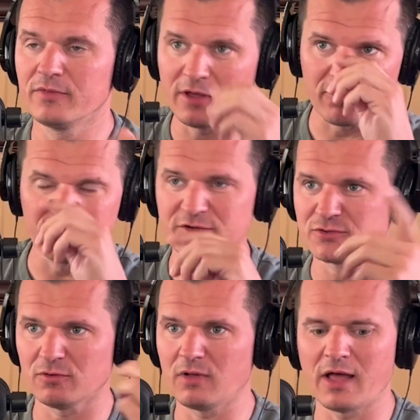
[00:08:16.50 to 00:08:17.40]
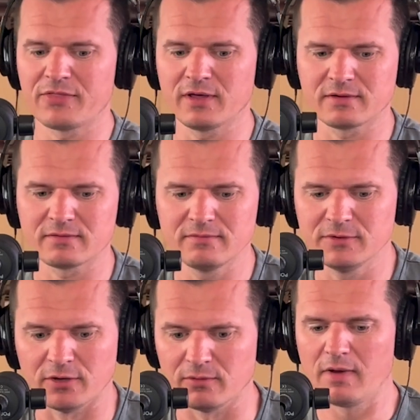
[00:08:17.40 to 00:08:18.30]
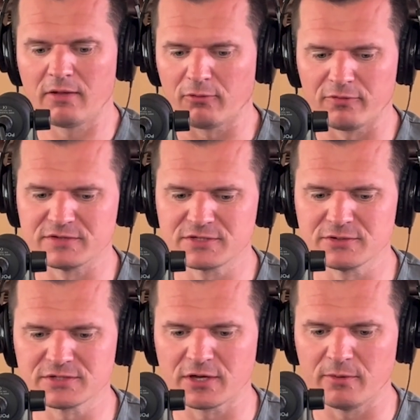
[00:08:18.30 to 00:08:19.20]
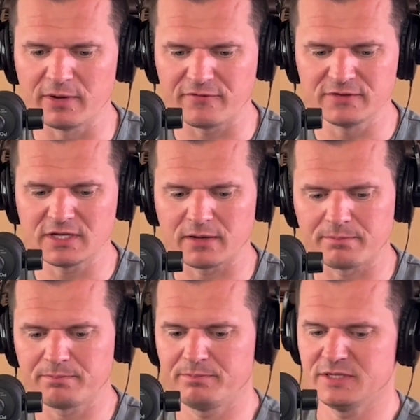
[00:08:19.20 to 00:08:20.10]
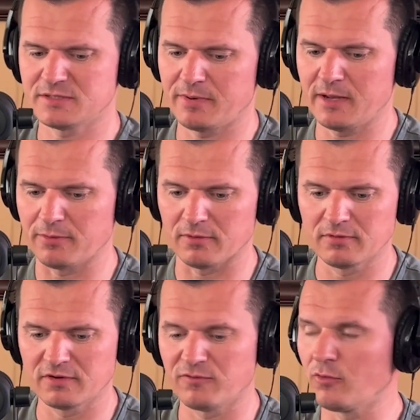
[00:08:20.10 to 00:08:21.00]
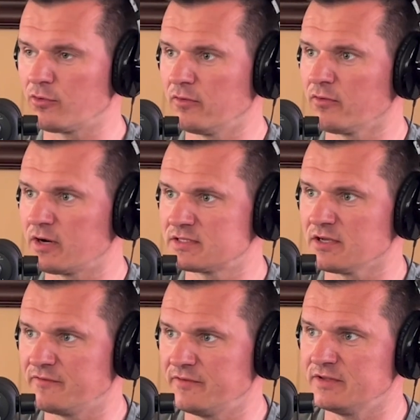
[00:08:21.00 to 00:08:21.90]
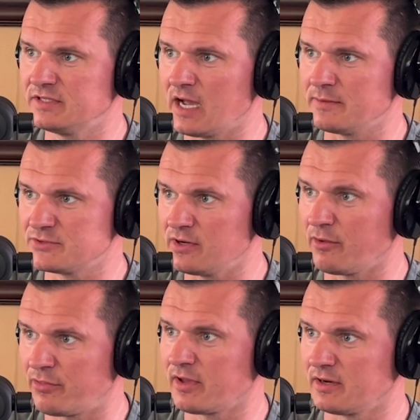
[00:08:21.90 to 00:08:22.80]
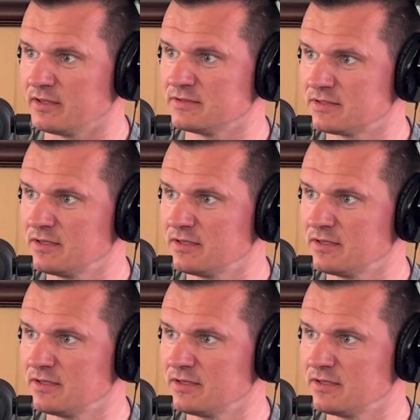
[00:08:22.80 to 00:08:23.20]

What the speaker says: The other visual, I think, you know, I learned this years ago, but if you take a piece of paper and fold it over on itself 50 times, you know how thick it is.